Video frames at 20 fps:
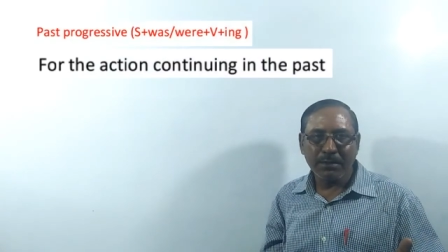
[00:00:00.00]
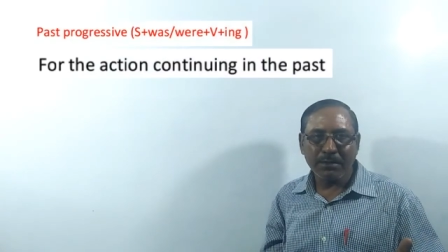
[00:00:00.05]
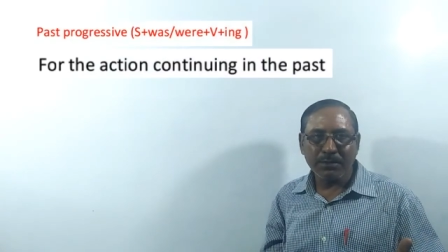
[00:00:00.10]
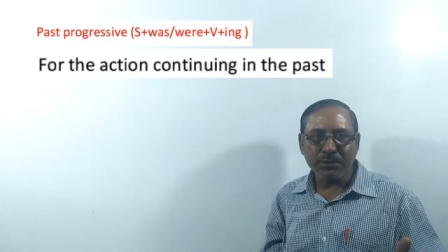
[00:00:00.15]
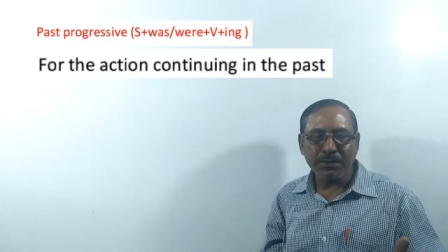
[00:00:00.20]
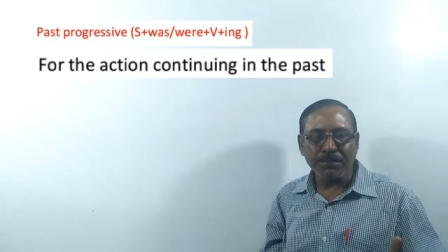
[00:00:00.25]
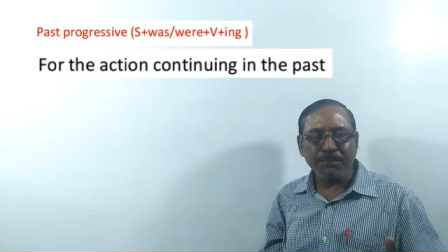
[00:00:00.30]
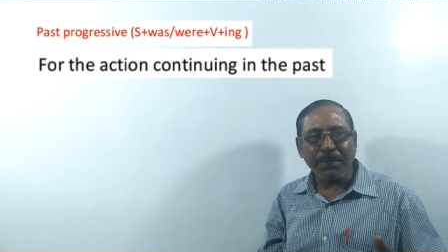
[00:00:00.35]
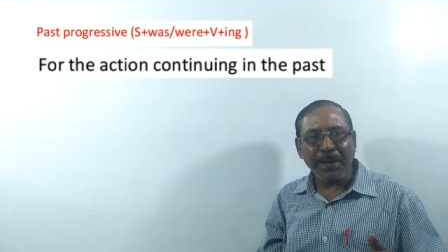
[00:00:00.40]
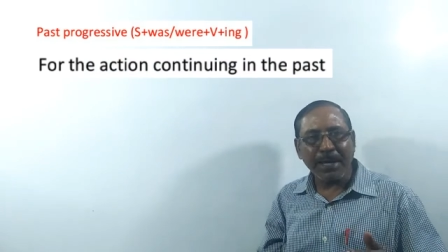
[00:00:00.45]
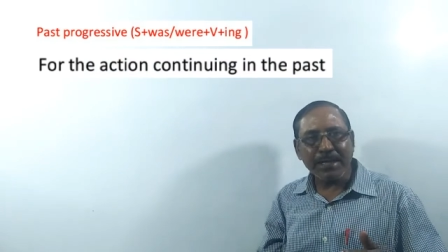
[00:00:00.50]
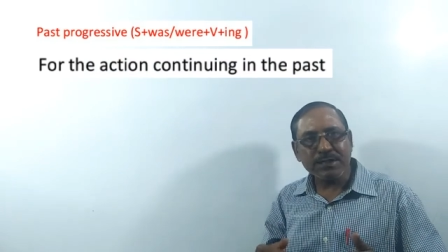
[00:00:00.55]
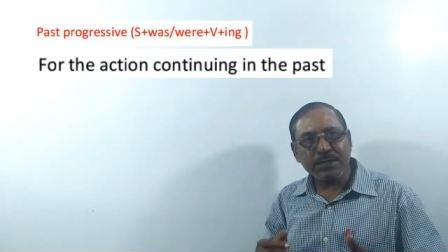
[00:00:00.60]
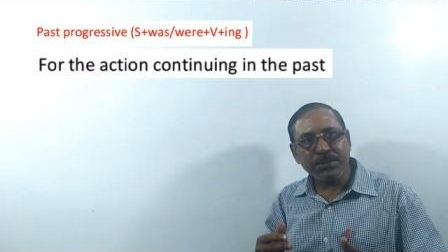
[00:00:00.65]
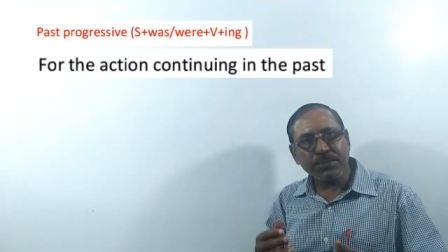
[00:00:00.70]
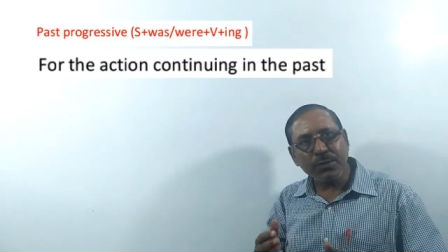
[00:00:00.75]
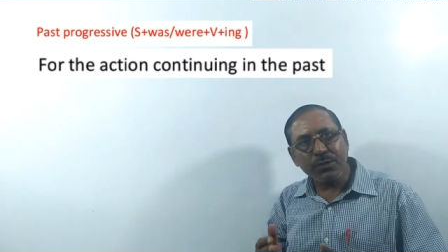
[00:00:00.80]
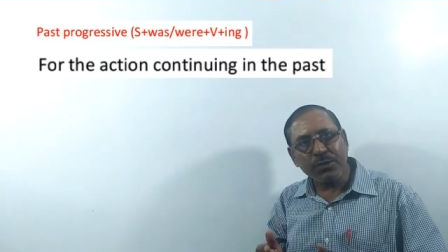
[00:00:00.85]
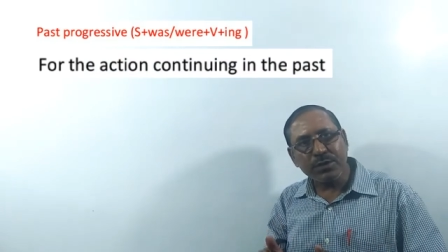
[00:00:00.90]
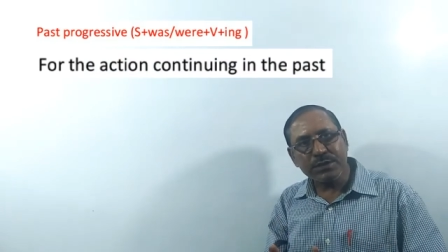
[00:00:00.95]
So
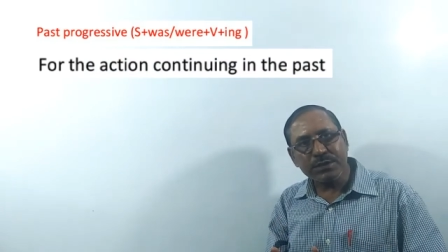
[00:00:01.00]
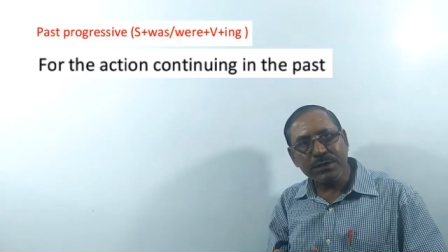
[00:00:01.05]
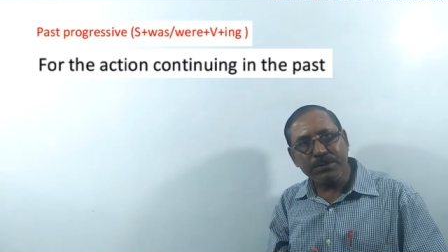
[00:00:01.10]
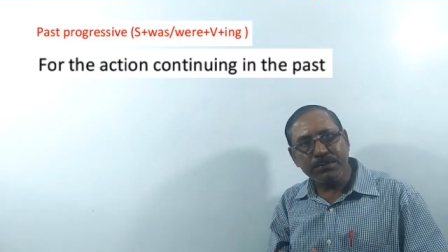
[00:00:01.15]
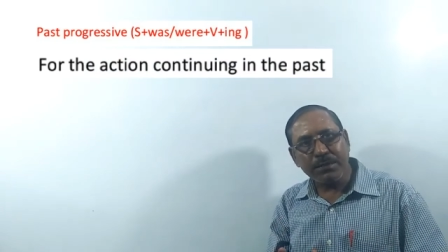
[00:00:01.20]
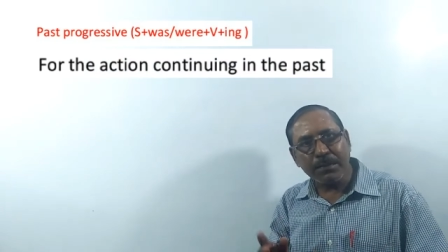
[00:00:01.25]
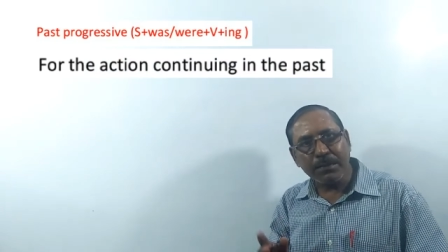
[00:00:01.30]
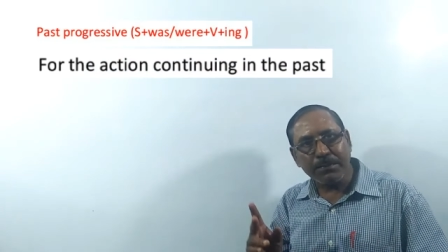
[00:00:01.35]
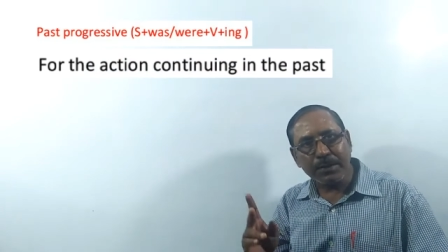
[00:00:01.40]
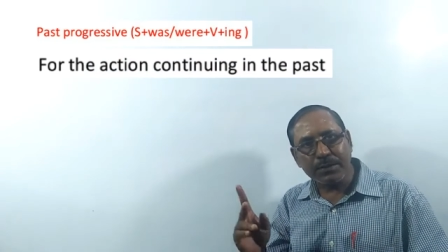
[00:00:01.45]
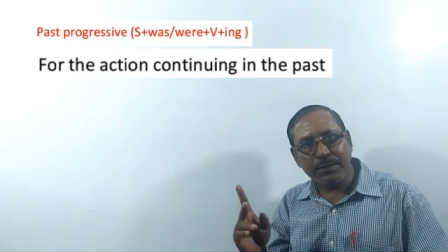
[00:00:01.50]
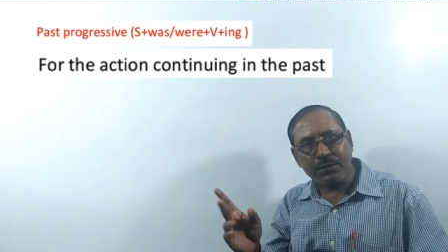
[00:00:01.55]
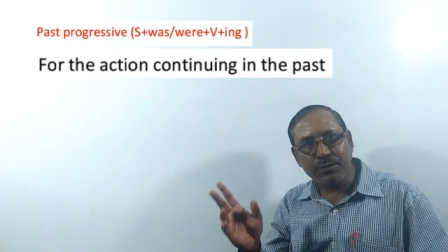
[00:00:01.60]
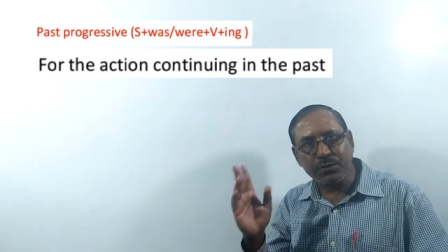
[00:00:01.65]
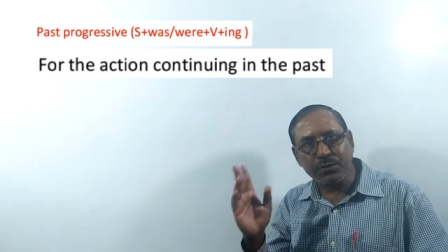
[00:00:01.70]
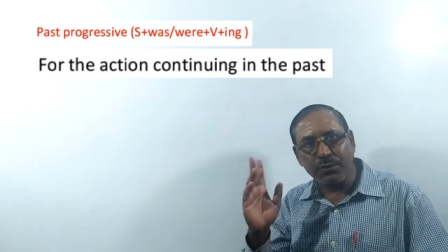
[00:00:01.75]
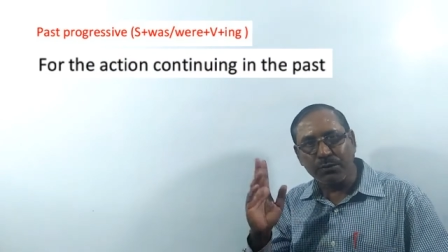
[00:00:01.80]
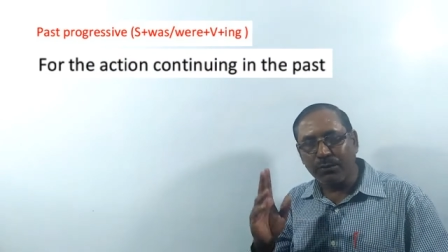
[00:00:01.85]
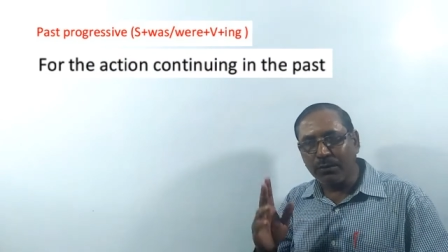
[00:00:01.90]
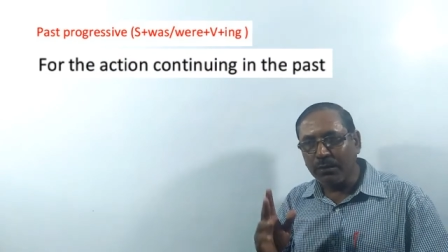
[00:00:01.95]
past progressive number
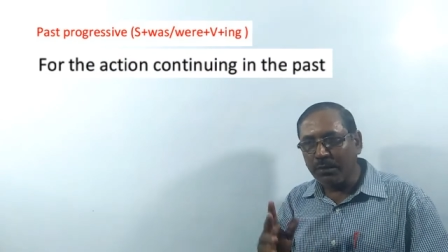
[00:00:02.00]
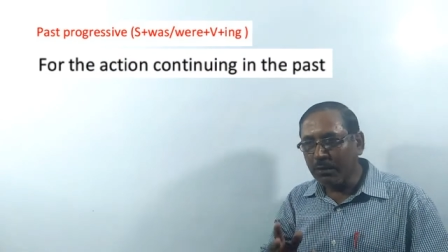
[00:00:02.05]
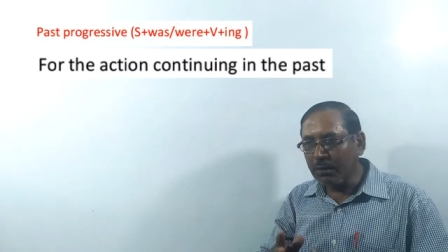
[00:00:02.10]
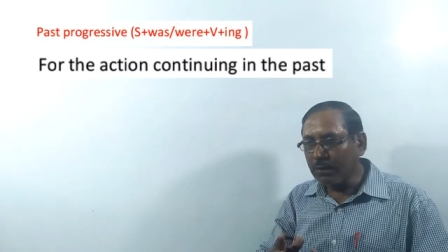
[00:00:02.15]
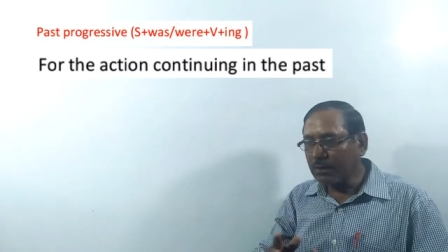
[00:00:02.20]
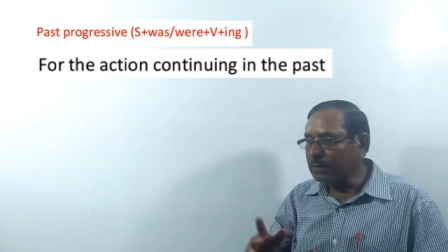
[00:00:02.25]
2,